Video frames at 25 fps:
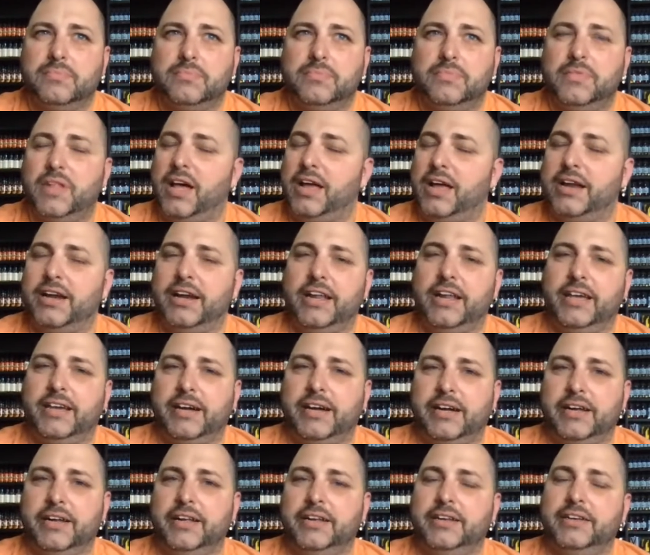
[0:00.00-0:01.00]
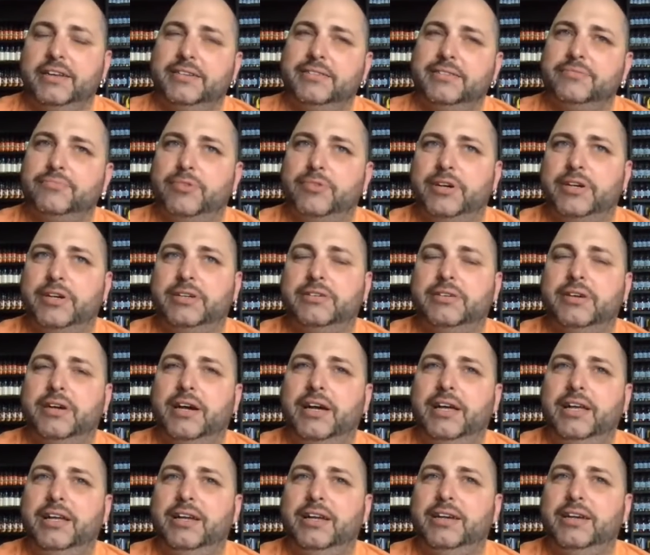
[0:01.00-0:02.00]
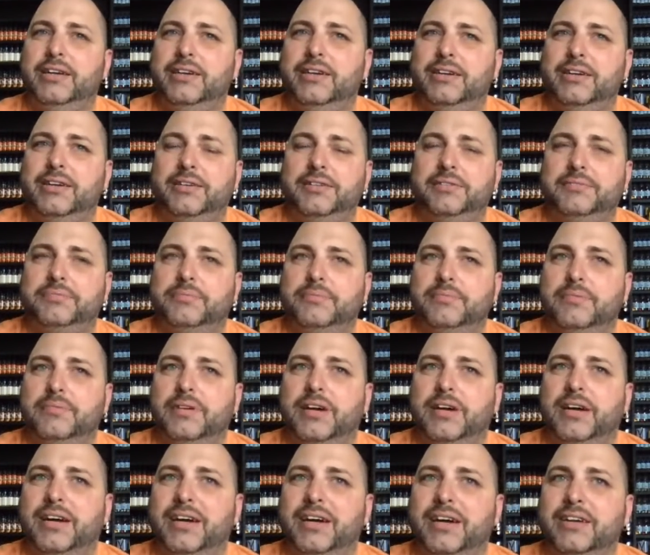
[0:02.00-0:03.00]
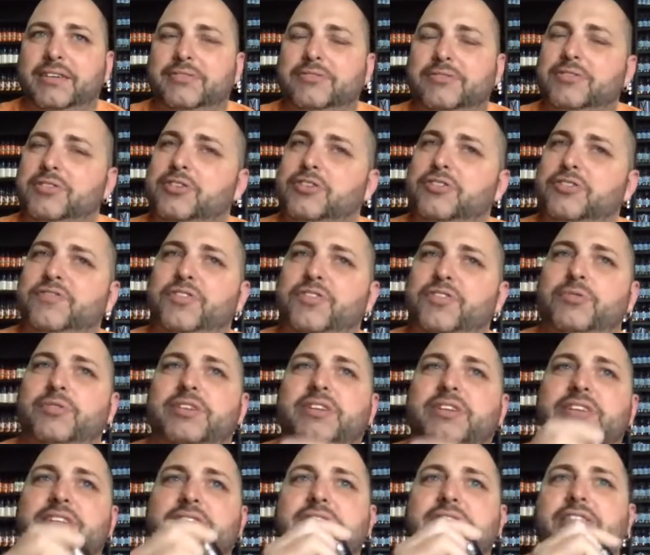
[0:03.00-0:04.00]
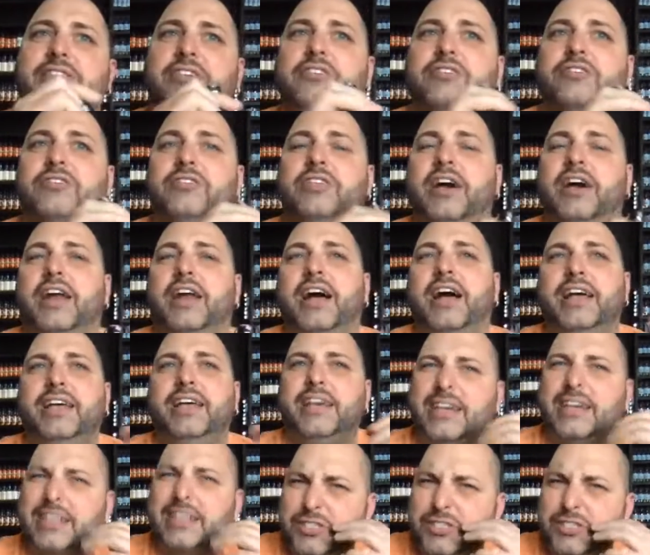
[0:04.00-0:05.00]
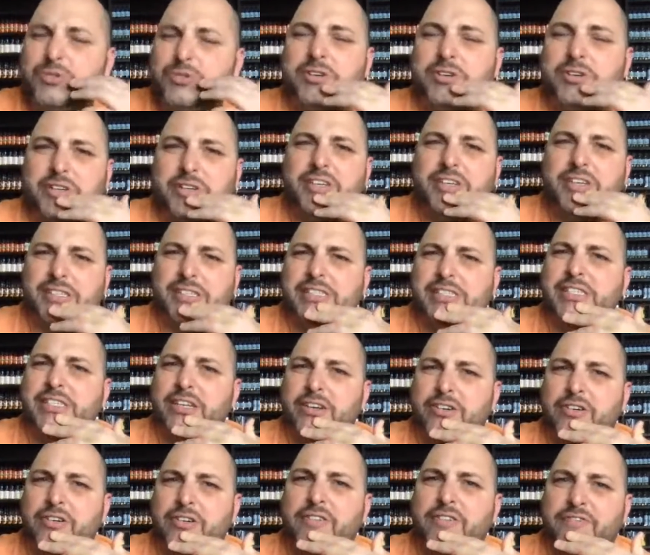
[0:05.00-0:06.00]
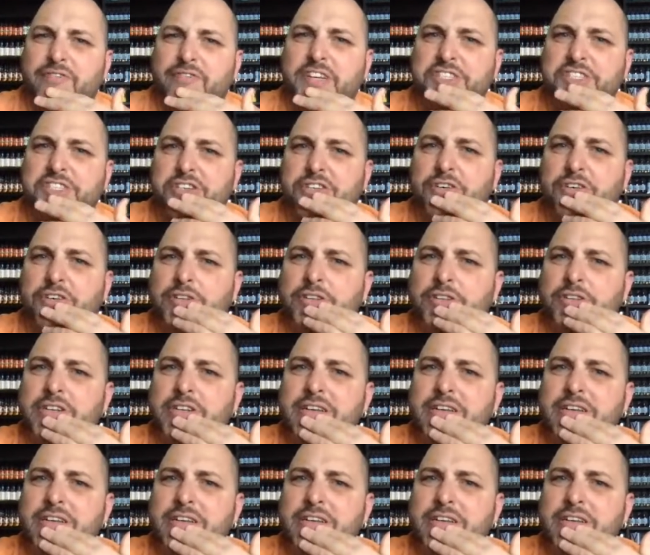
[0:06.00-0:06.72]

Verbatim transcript: Not any kind. Of, uh, well, uh, I don't know if you would consider that. I guess you could consider it official.